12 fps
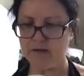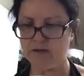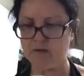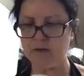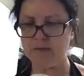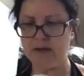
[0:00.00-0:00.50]

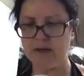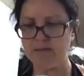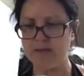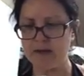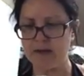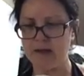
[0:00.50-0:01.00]
Don't wanna make a
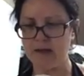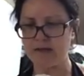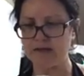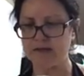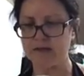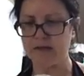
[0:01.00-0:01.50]

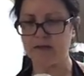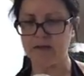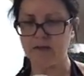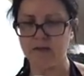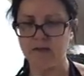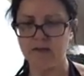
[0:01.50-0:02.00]
mess.
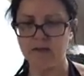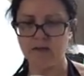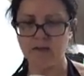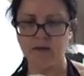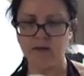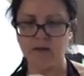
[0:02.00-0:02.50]

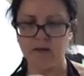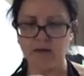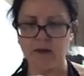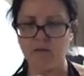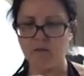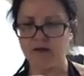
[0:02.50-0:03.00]

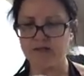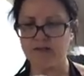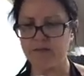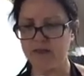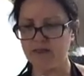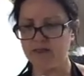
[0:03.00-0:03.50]
I want it to
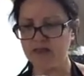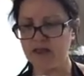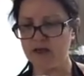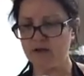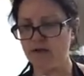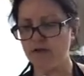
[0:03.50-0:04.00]
be
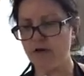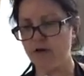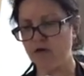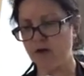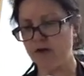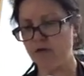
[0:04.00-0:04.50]
thinner
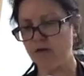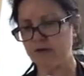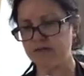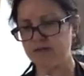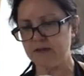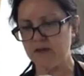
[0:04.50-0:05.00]
though. I don't want
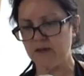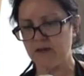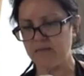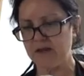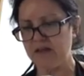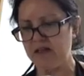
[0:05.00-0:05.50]
it to be like a
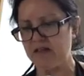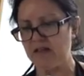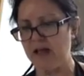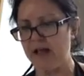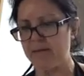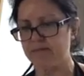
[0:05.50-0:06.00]
big
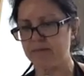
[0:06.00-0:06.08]
glop.